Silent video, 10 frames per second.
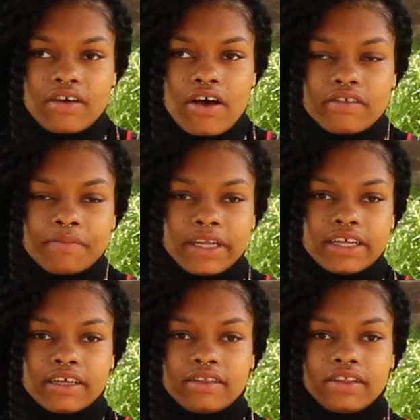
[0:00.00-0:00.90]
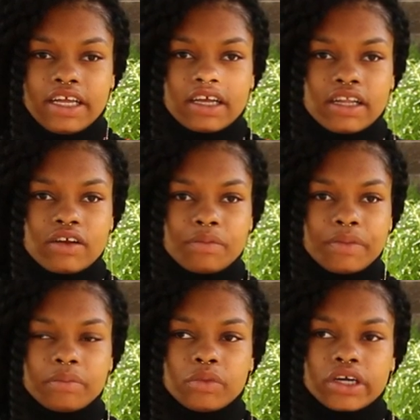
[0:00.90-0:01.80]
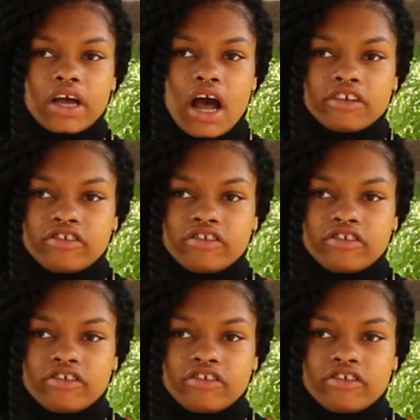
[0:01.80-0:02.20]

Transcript: It's caused me to think a little bit more